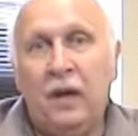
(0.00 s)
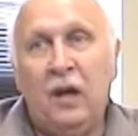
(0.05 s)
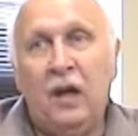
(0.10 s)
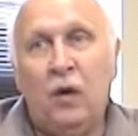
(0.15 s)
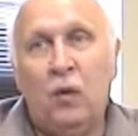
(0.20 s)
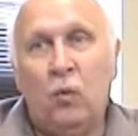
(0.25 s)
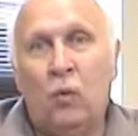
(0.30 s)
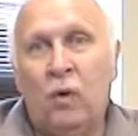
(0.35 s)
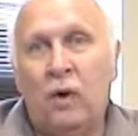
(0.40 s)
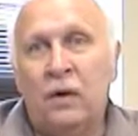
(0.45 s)

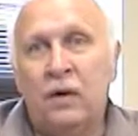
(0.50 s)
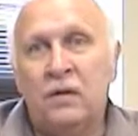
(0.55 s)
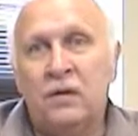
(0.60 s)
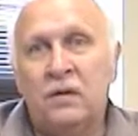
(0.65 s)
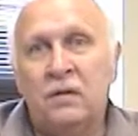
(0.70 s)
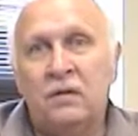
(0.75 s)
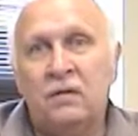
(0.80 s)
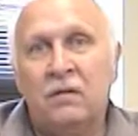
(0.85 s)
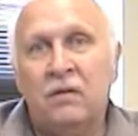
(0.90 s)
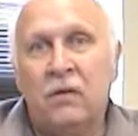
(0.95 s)
He
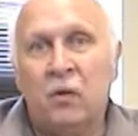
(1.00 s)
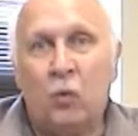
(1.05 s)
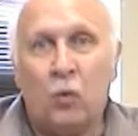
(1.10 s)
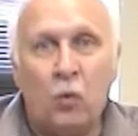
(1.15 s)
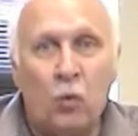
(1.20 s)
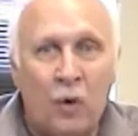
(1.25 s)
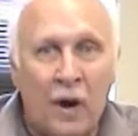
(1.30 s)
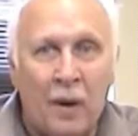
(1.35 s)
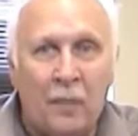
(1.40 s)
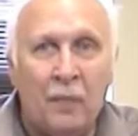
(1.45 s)
was the
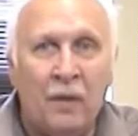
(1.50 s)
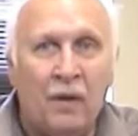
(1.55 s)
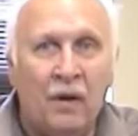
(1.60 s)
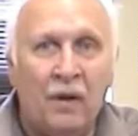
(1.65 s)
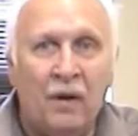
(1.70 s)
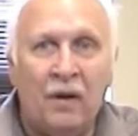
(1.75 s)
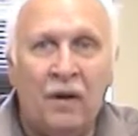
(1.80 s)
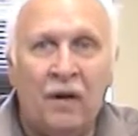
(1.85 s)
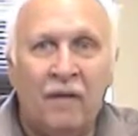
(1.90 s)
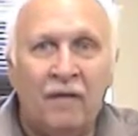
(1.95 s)

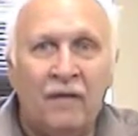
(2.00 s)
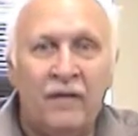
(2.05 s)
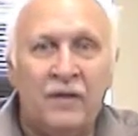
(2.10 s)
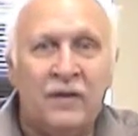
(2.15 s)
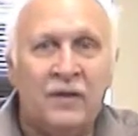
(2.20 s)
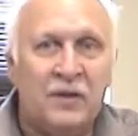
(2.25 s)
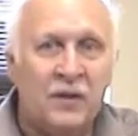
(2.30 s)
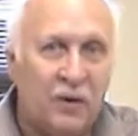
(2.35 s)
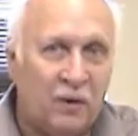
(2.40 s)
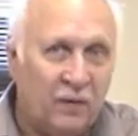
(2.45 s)
rebel of
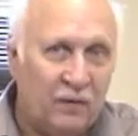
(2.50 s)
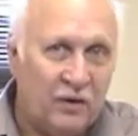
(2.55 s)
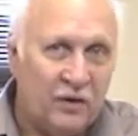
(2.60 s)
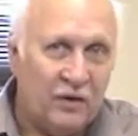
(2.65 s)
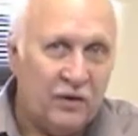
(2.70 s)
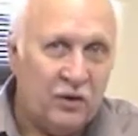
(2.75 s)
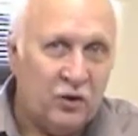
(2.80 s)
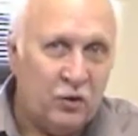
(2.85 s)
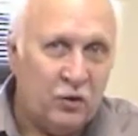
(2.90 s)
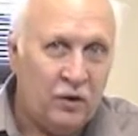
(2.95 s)
the silver
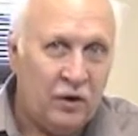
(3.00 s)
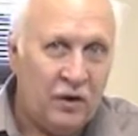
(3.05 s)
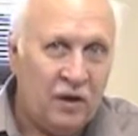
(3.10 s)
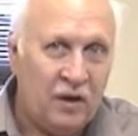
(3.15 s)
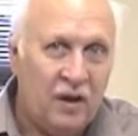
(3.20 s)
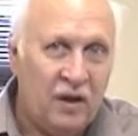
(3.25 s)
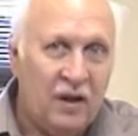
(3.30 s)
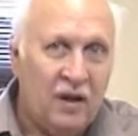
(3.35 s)
industry.